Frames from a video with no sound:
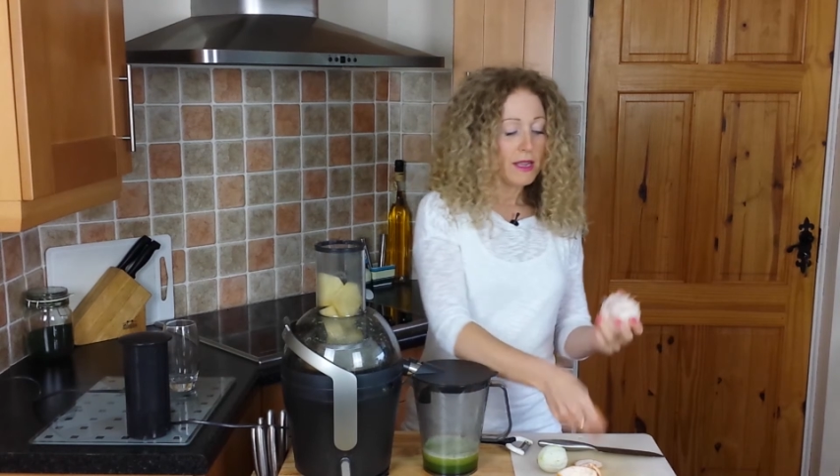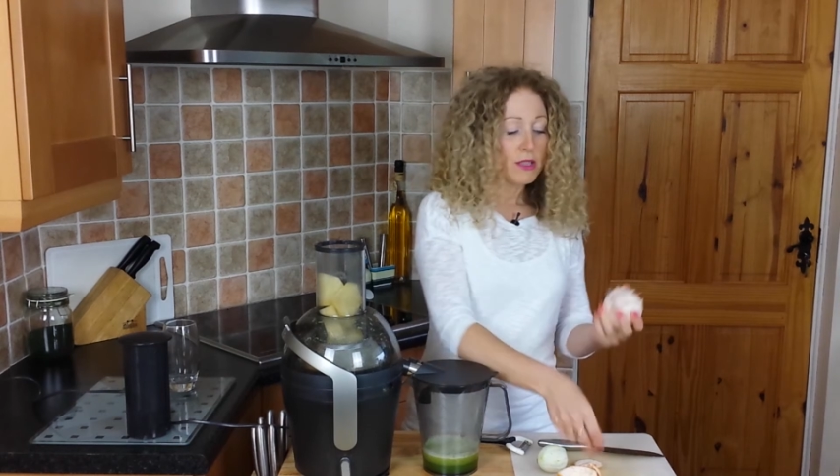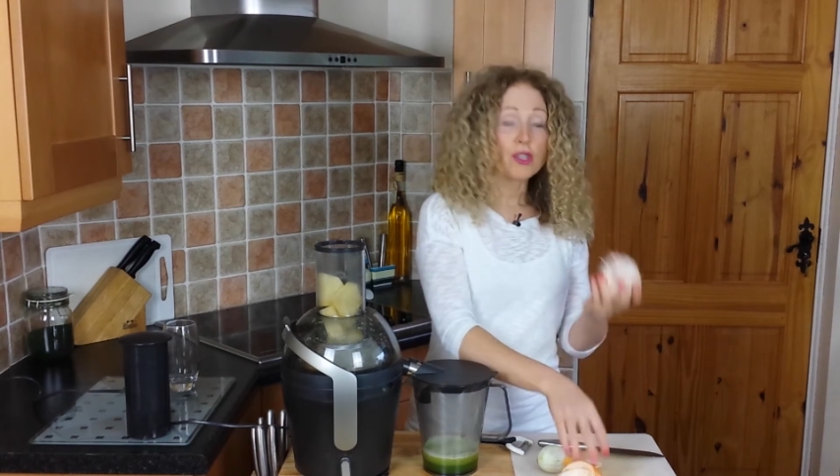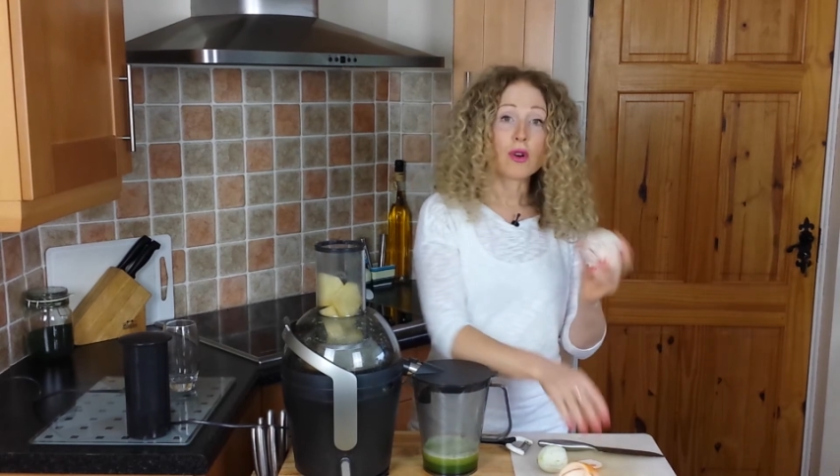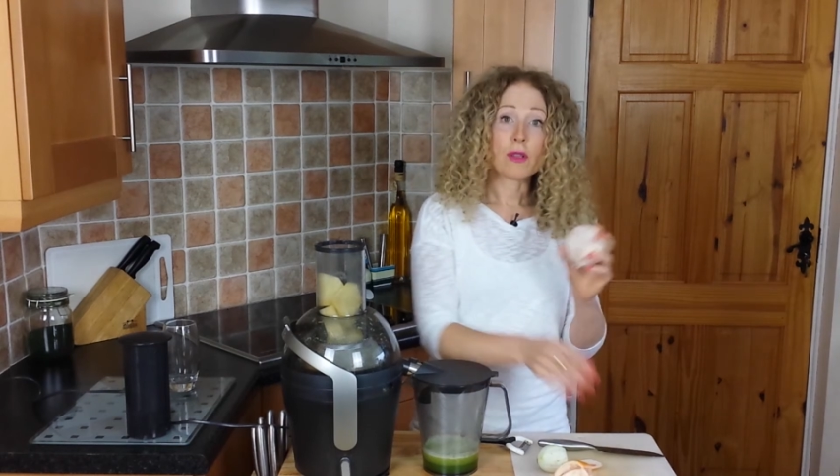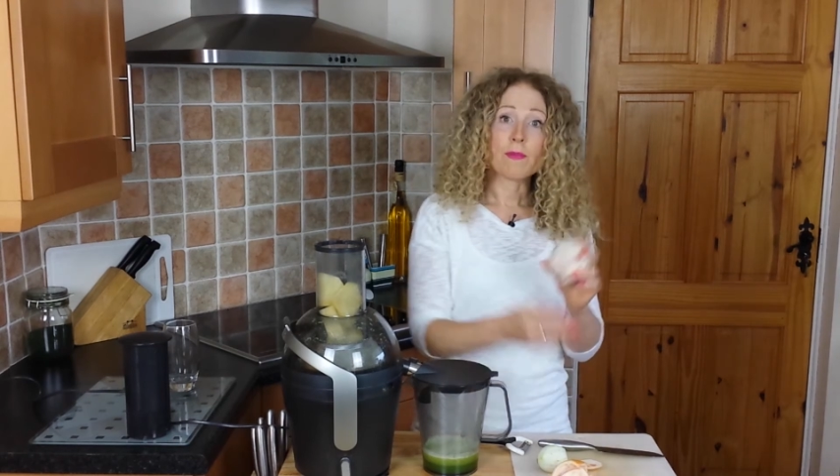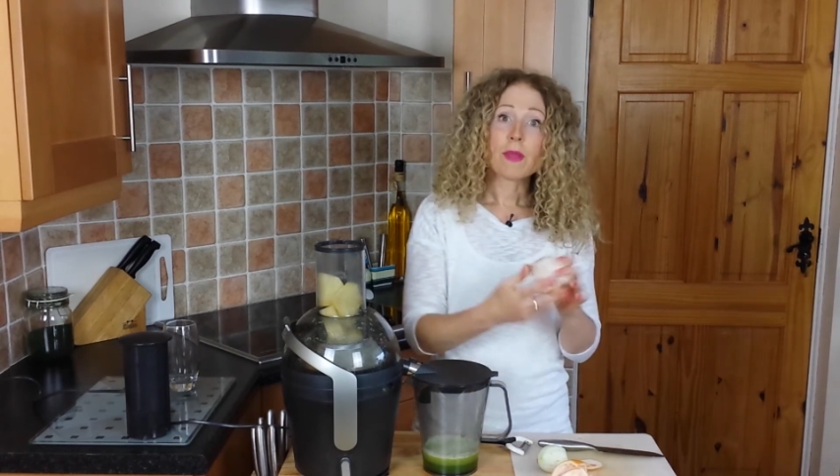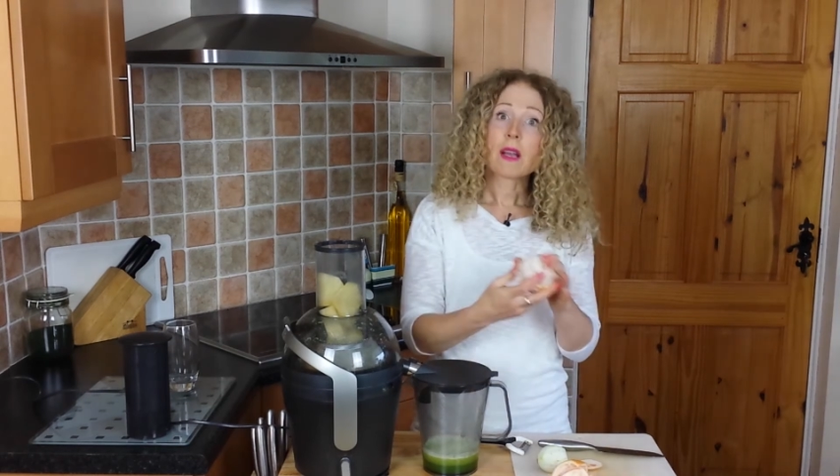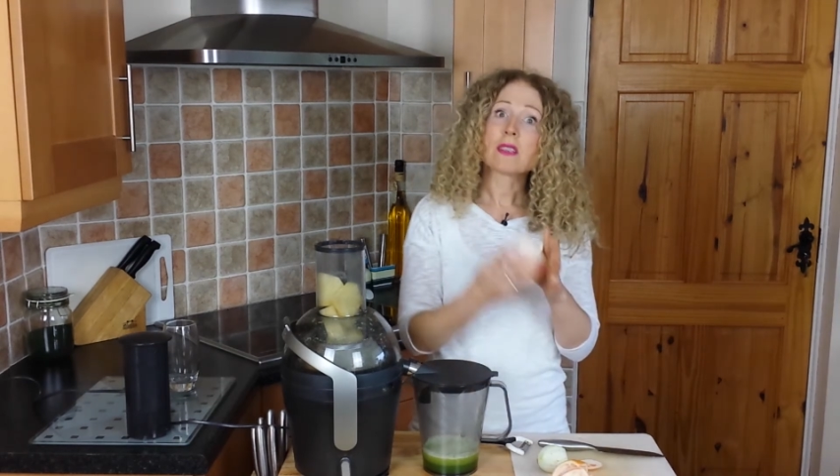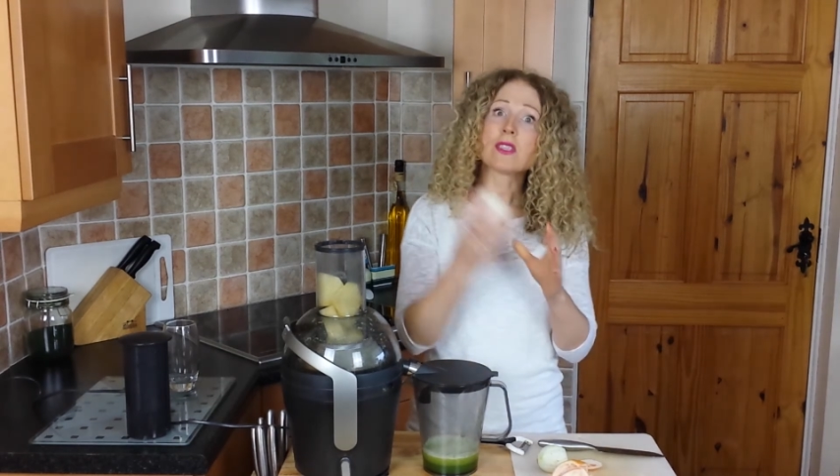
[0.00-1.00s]
Done.
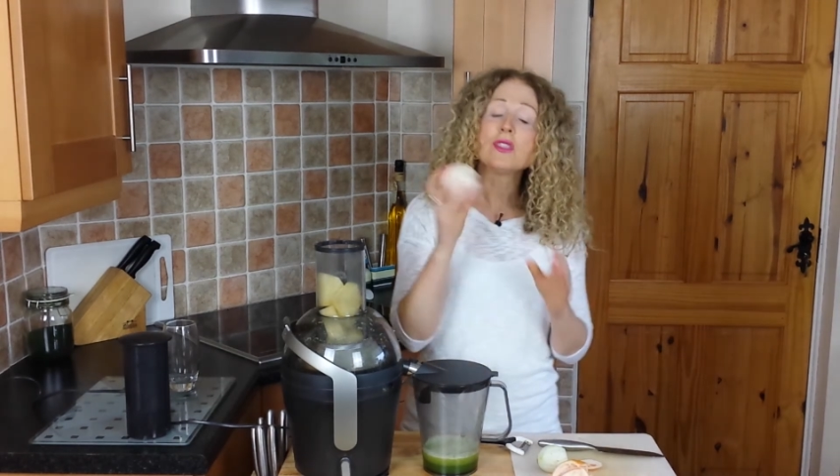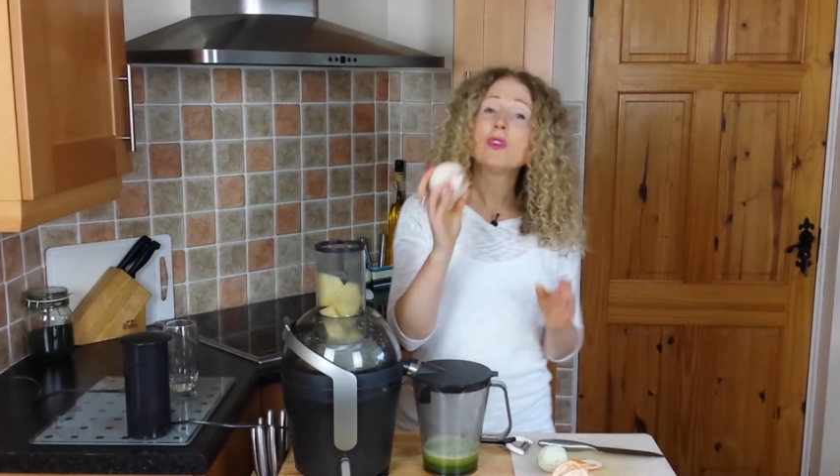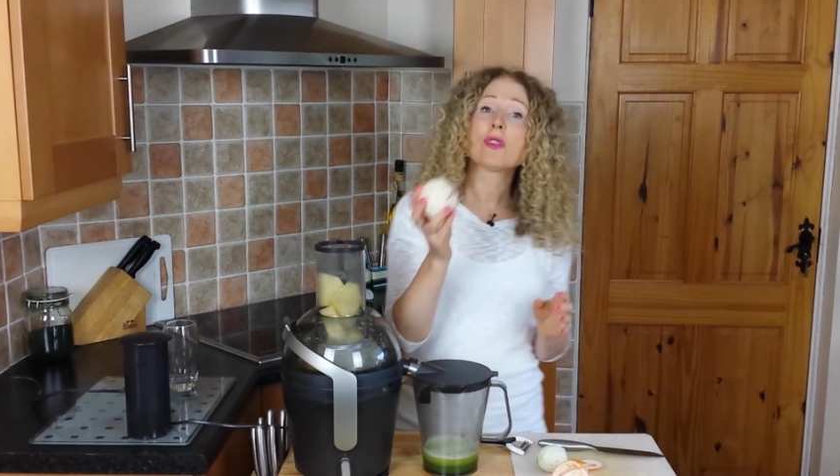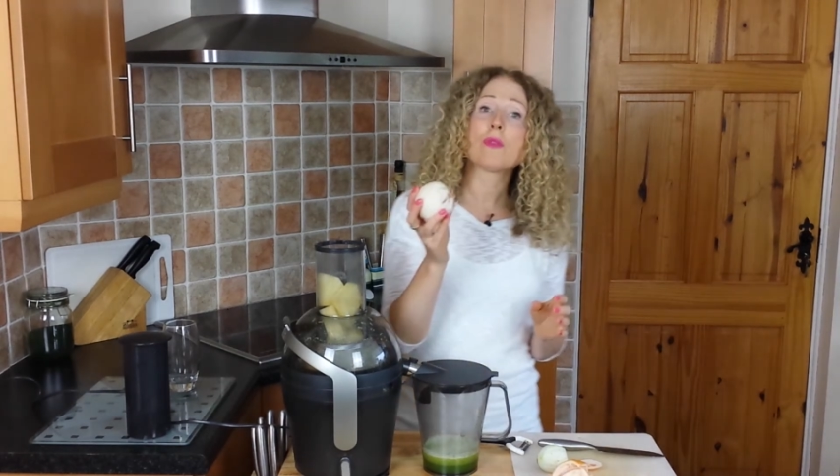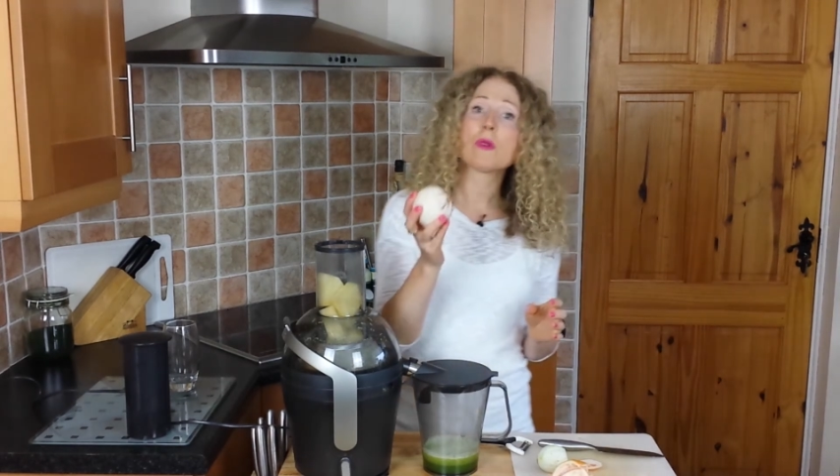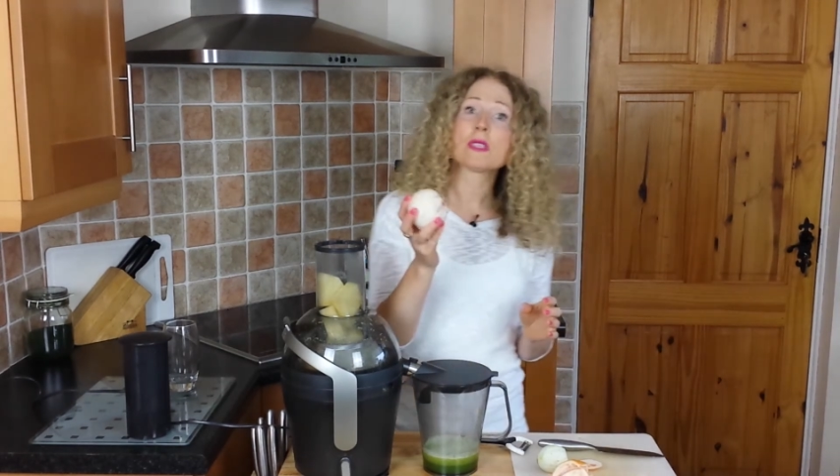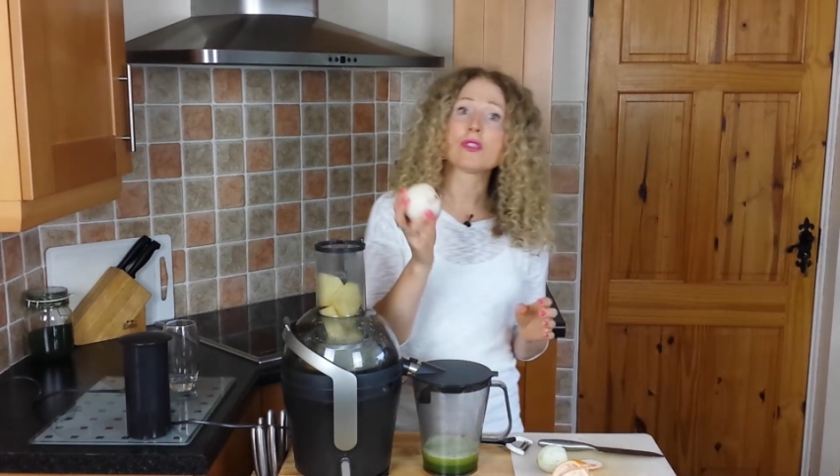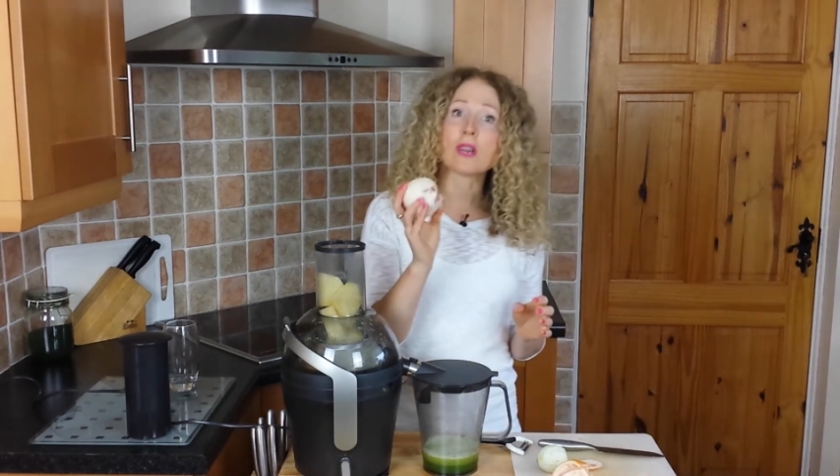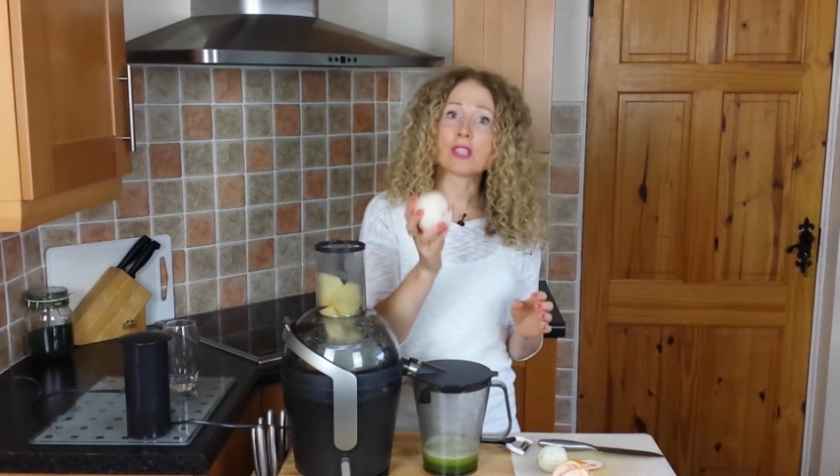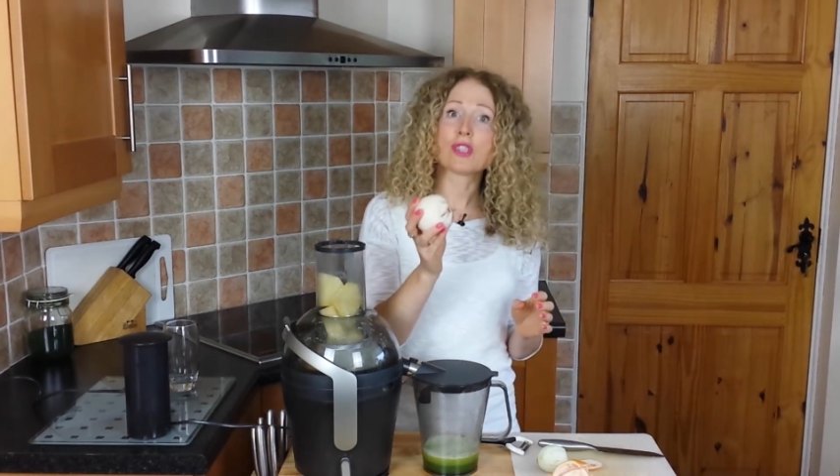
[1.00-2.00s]
Because there's nothing worse than
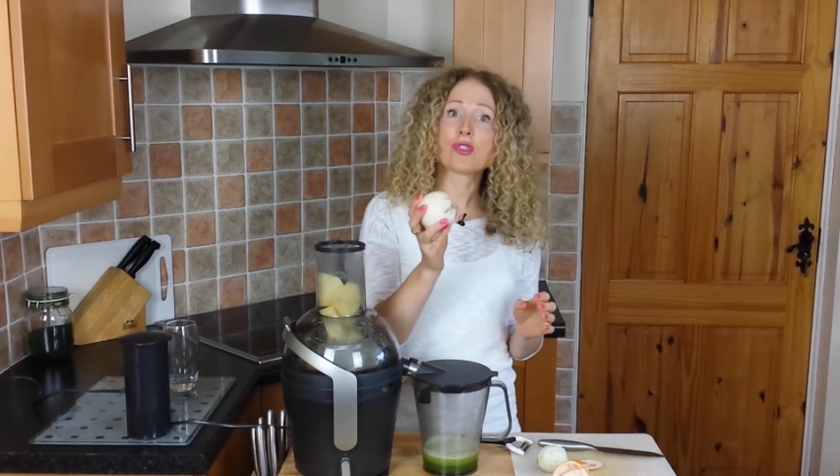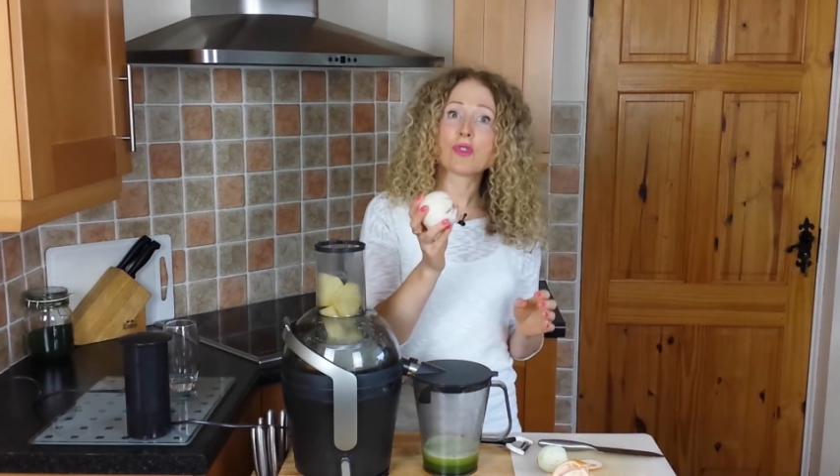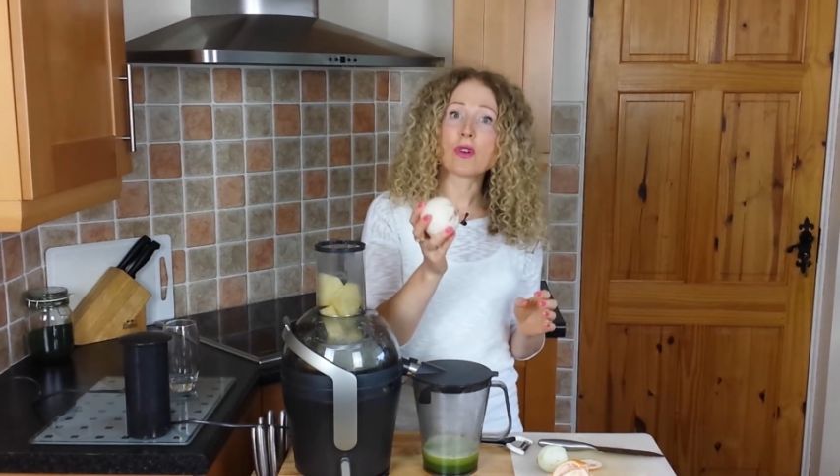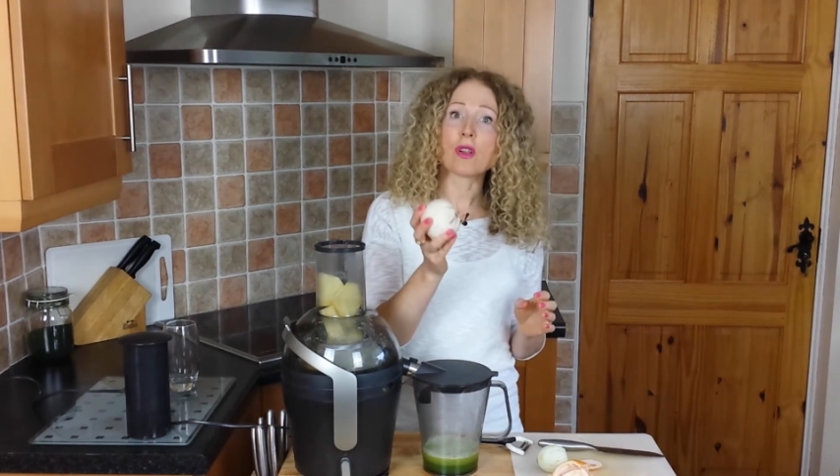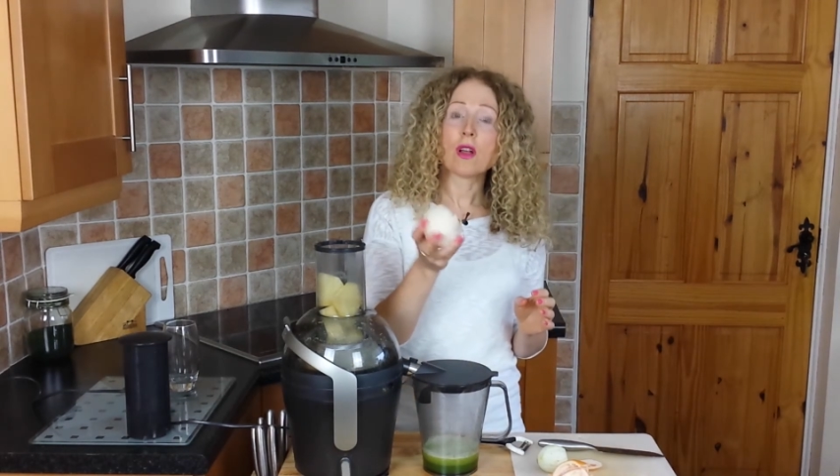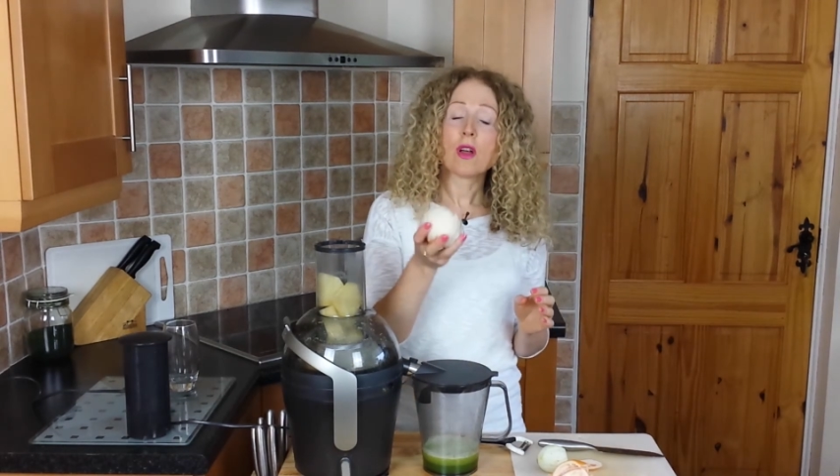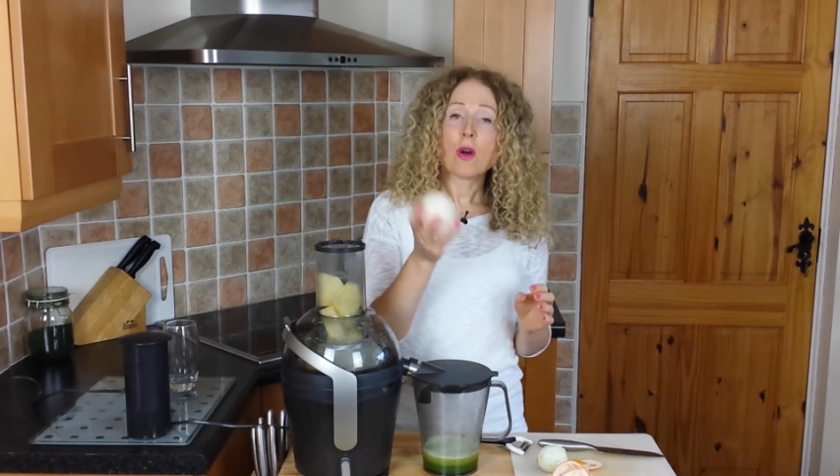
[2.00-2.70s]
trying to struggle